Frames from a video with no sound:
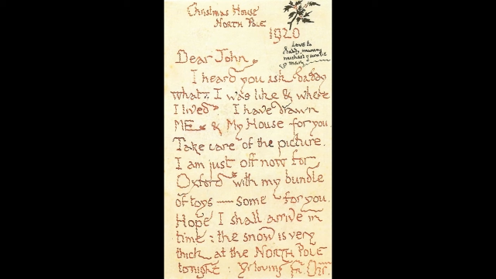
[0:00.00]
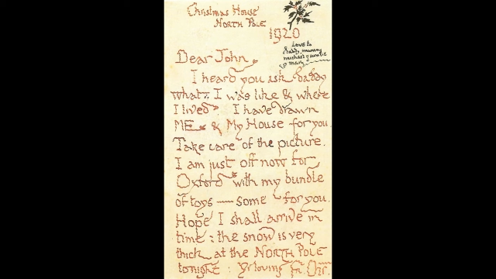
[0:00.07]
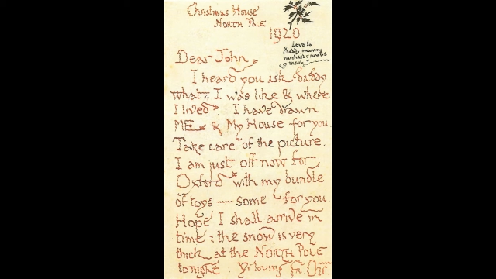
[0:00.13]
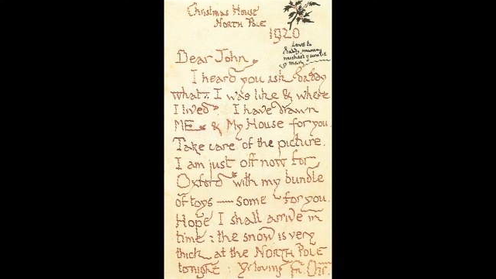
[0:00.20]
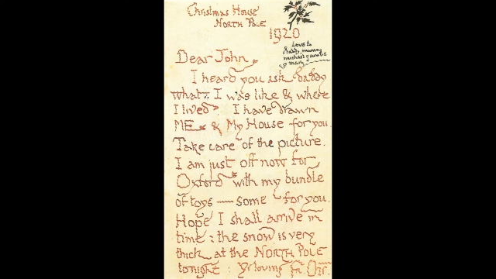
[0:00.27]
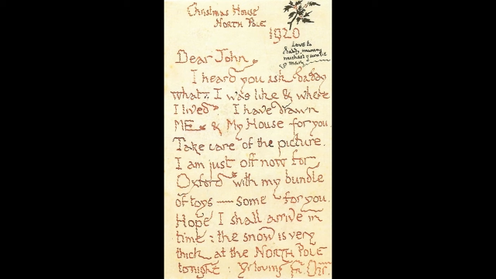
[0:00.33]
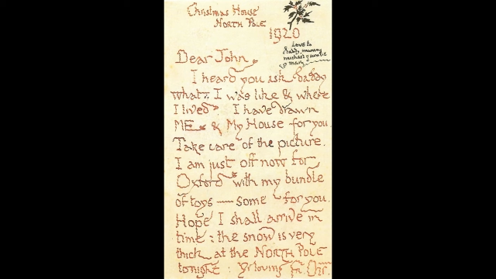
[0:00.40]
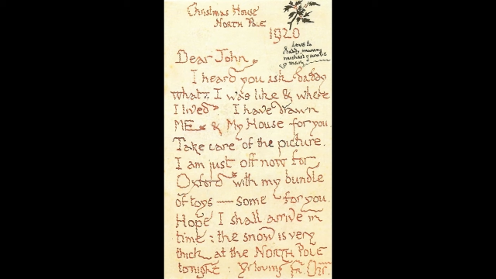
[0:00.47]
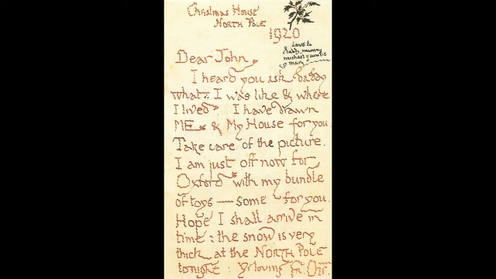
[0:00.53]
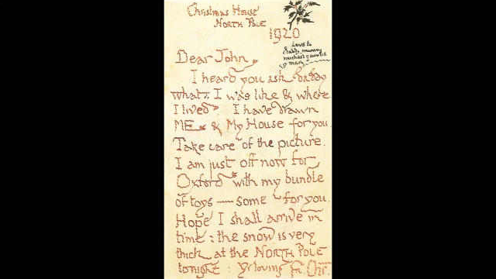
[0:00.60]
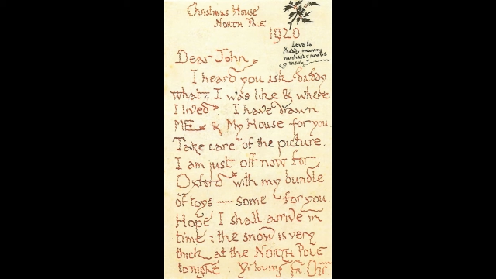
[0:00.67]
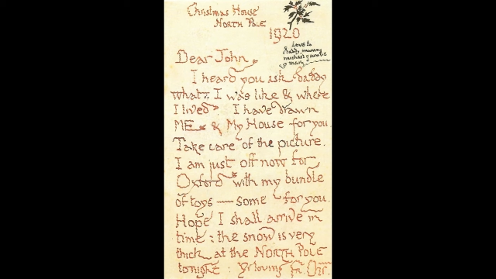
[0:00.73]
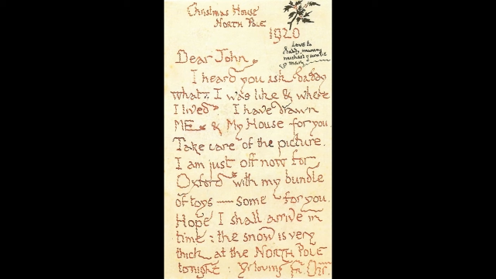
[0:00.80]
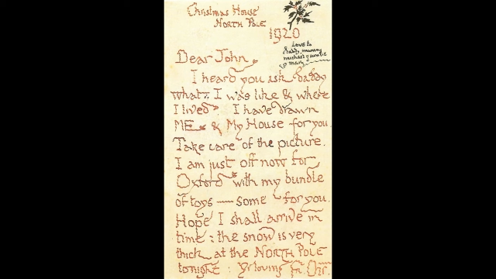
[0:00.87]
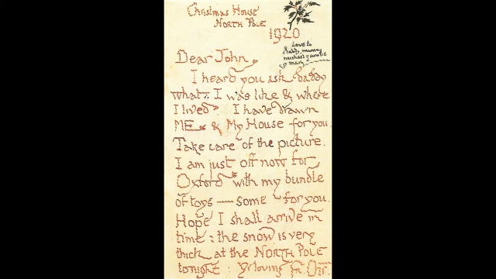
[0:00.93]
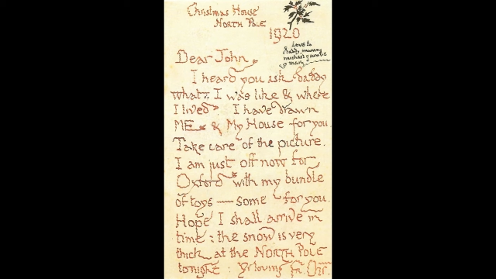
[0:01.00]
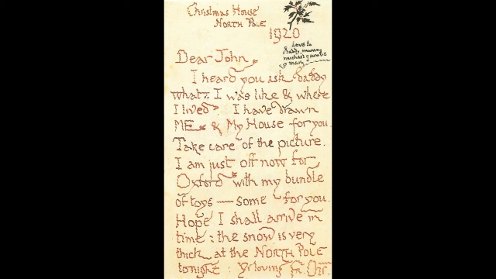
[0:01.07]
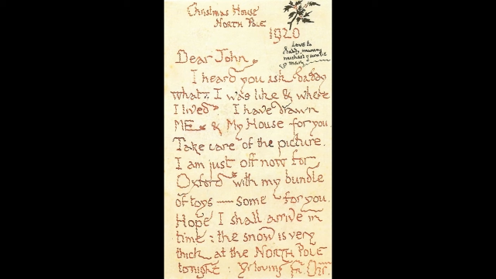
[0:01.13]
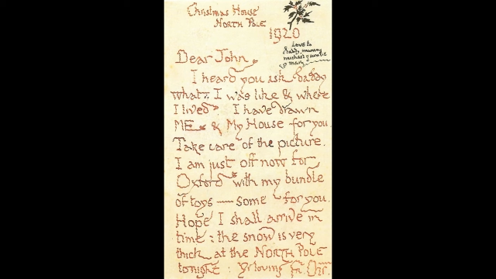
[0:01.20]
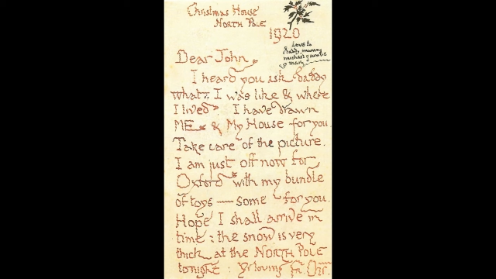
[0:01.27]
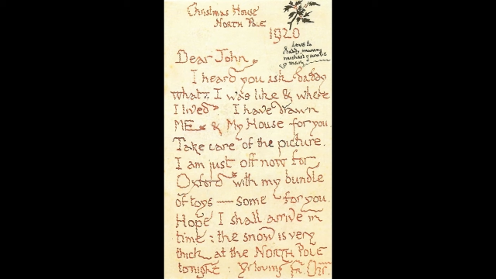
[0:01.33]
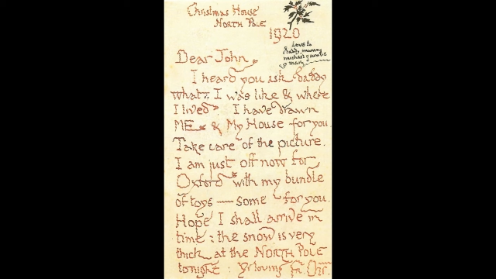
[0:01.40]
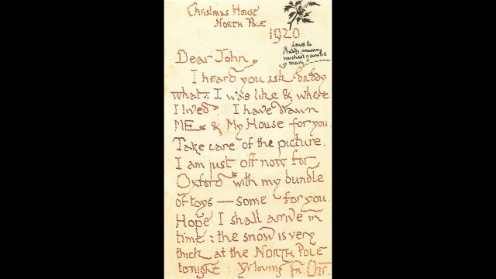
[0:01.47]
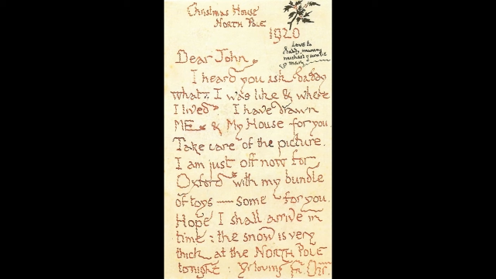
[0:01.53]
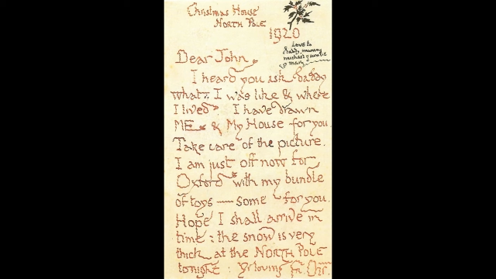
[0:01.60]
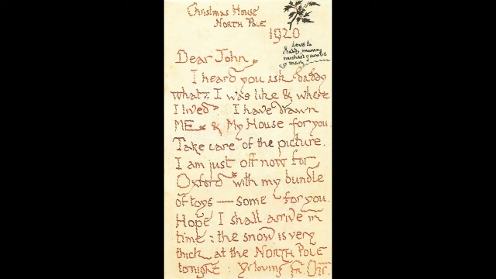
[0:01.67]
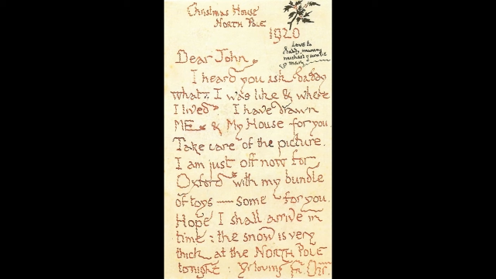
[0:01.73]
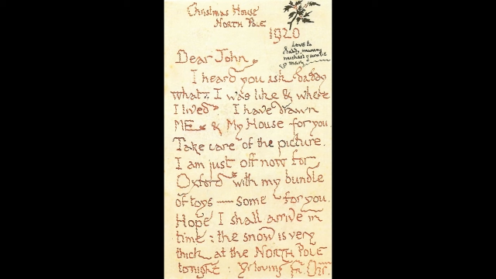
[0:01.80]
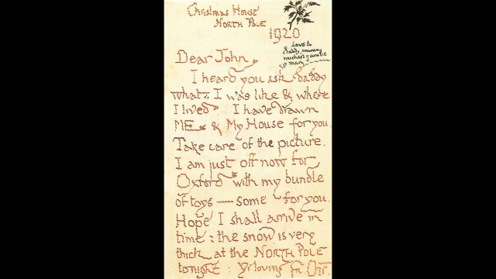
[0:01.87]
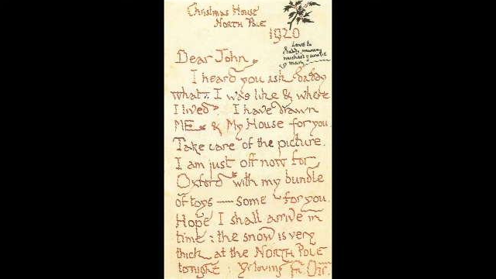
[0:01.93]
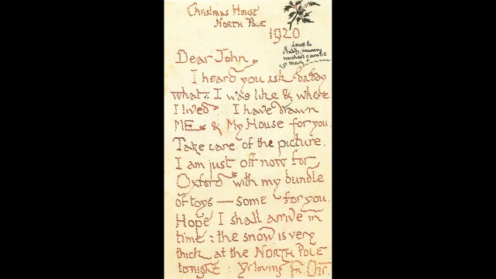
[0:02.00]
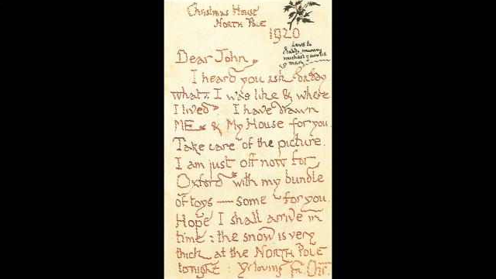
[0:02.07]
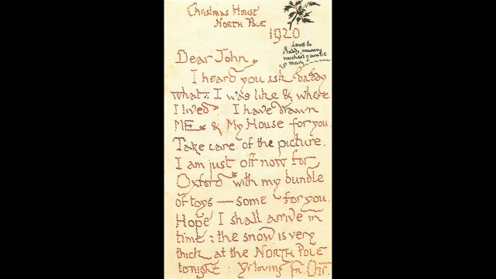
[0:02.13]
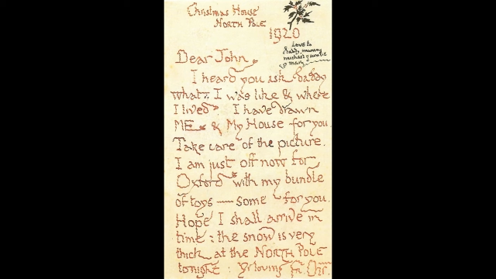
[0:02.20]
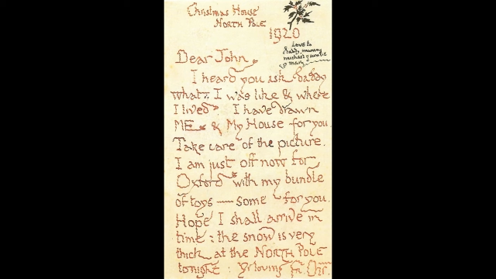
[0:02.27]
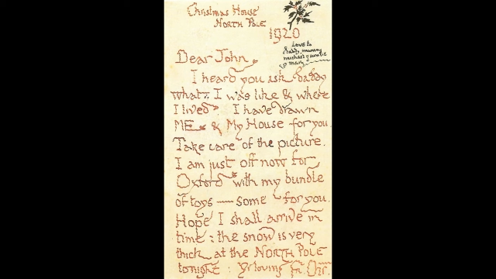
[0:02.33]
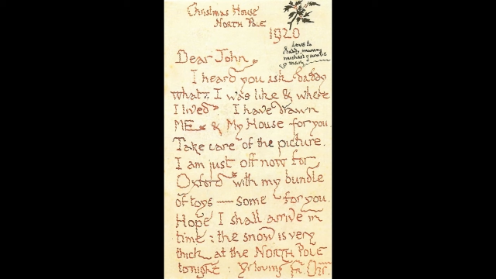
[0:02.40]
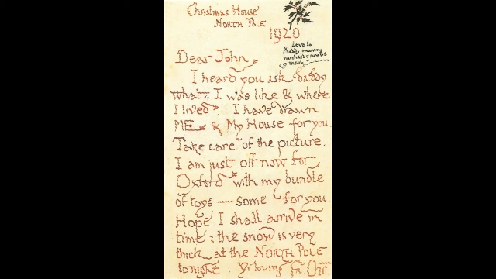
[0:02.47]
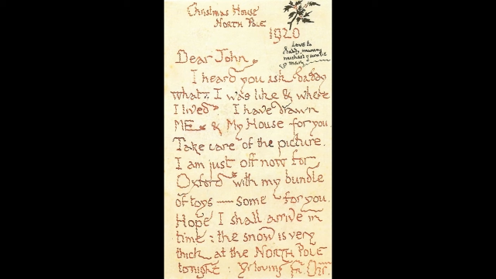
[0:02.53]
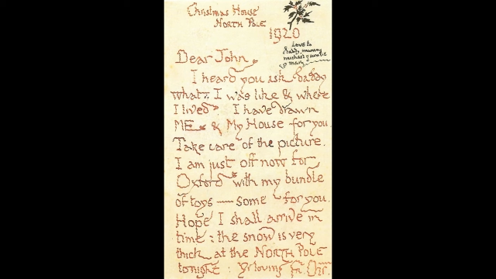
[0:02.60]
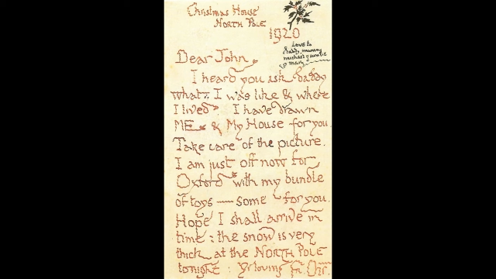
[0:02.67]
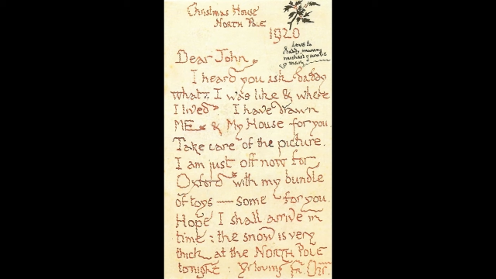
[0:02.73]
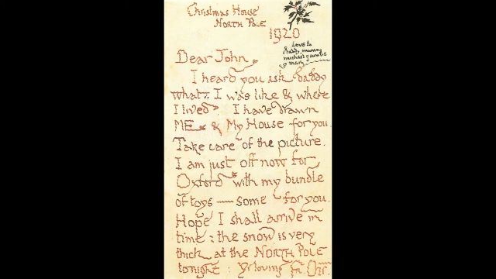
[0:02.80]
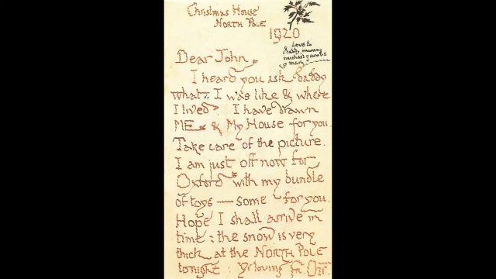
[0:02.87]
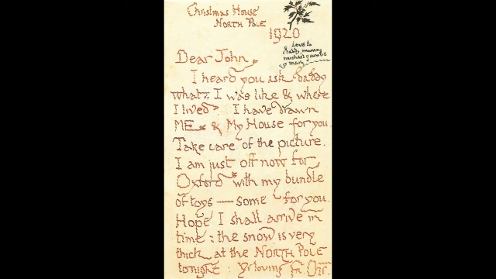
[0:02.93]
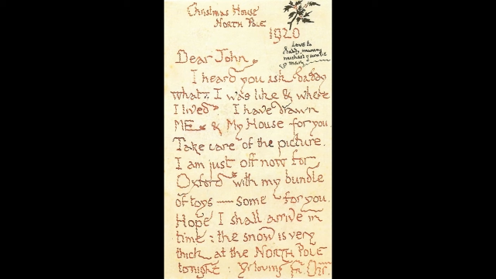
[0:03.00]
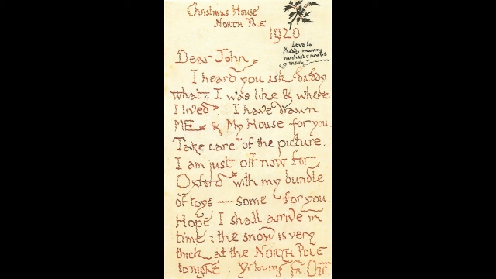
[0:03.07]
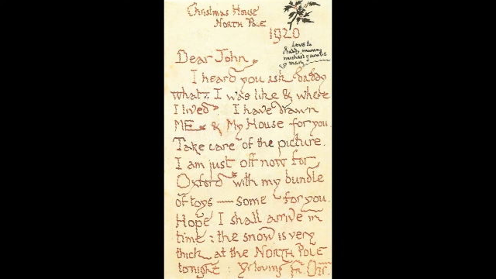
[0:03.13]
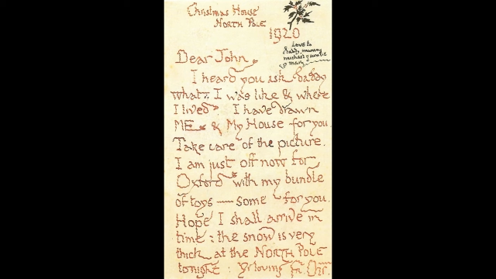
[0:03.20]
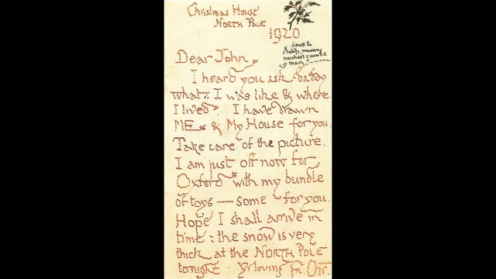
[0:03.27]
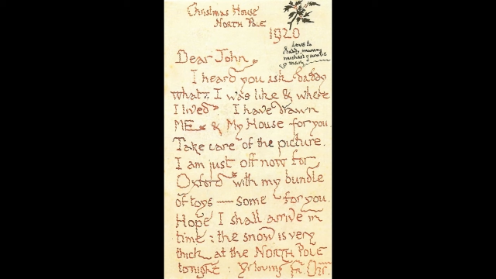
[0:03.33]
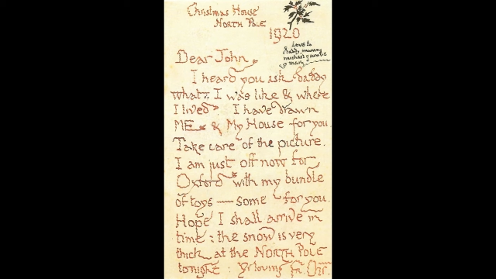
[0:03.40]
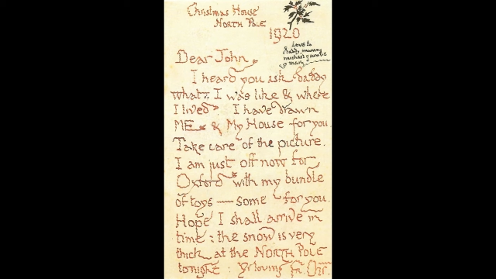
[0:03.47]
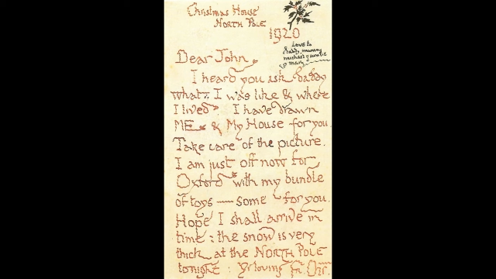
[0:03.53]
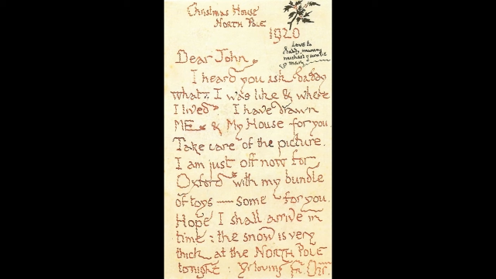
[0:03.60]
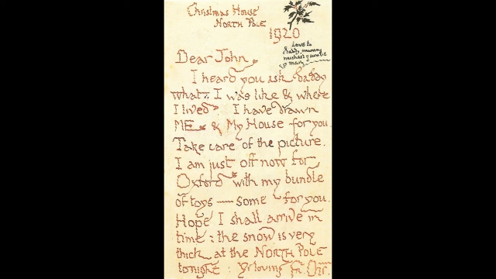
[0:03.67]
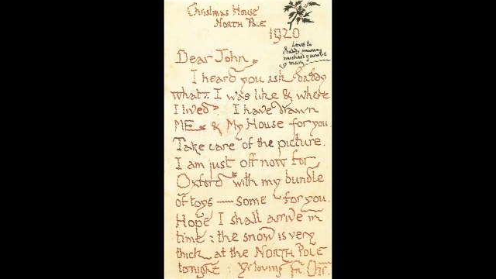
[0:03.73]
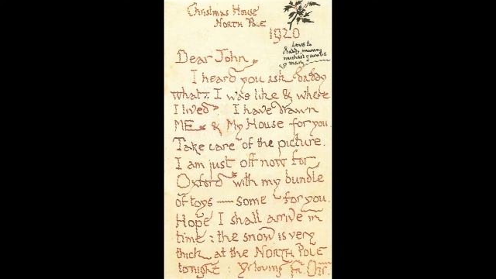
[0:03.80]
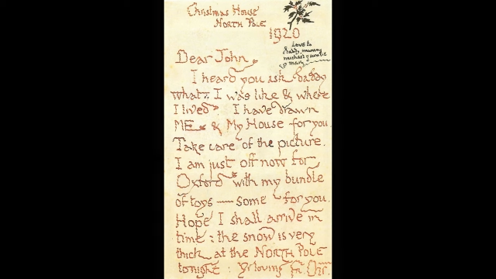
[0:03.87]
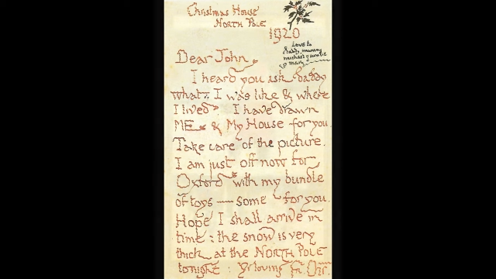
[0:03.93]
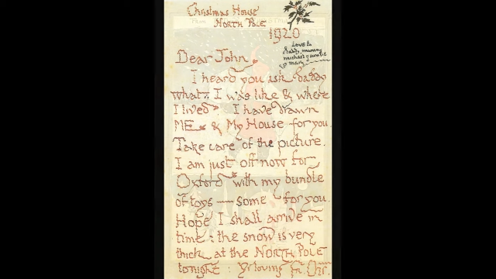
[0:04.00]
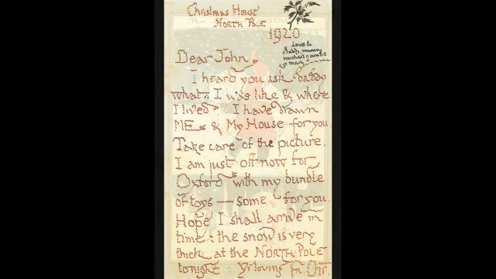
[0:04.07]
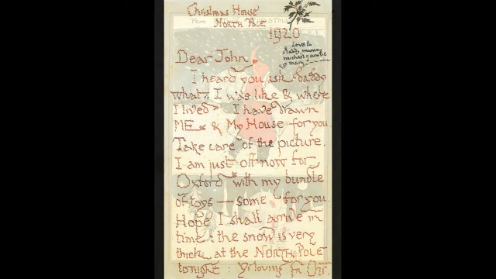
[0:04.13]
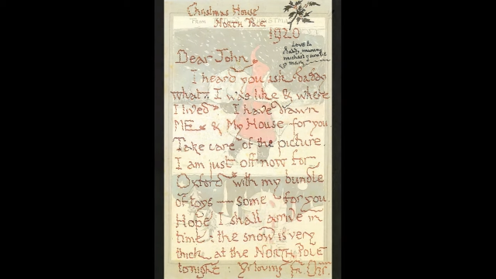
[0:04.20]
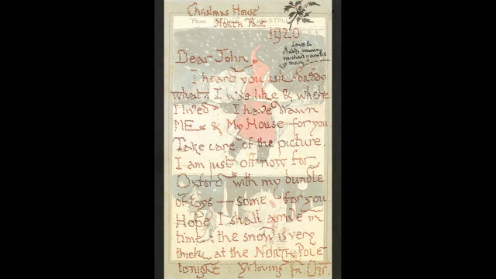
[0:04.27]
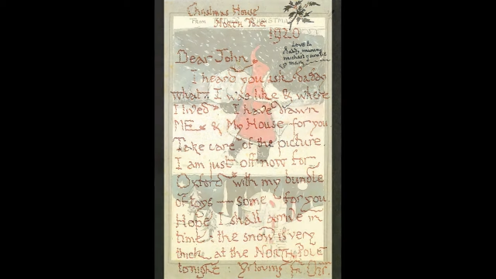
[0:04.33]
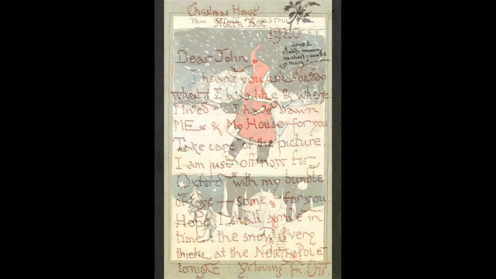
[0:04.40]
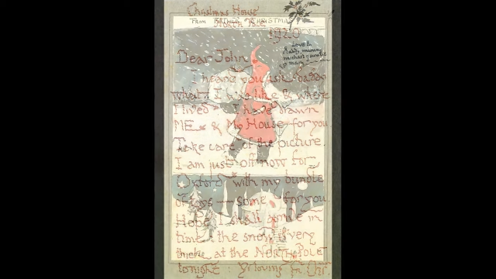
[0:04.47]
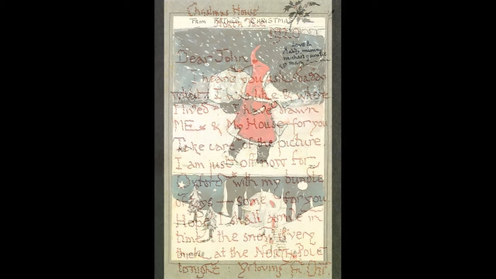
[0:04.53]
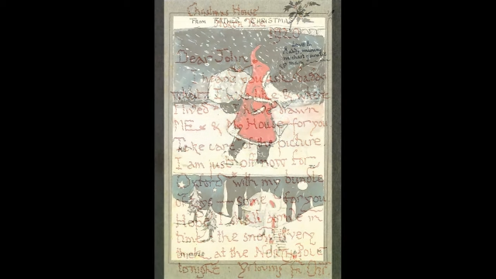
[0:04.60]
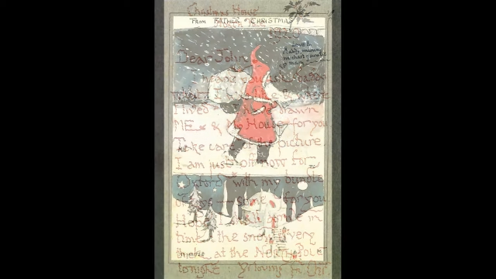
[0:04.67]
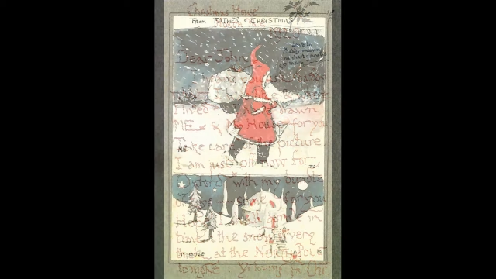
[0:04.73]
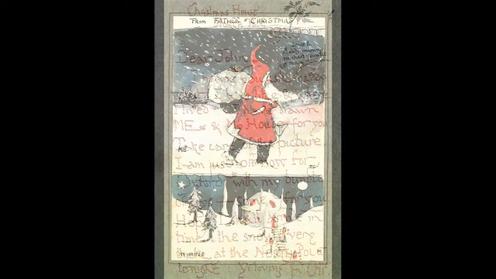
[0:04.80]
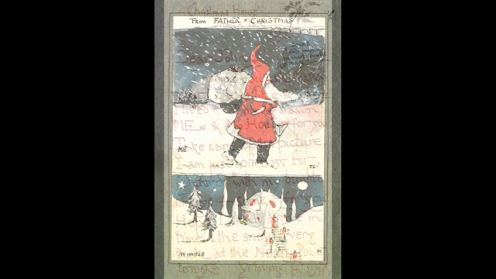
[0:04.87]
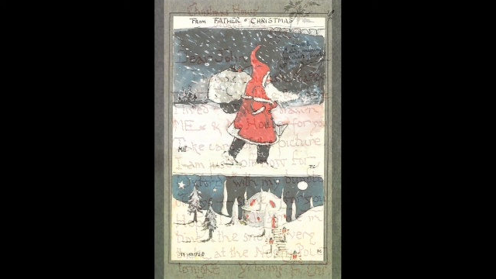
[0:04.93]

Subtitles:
No face is visible, so there are no lips to read.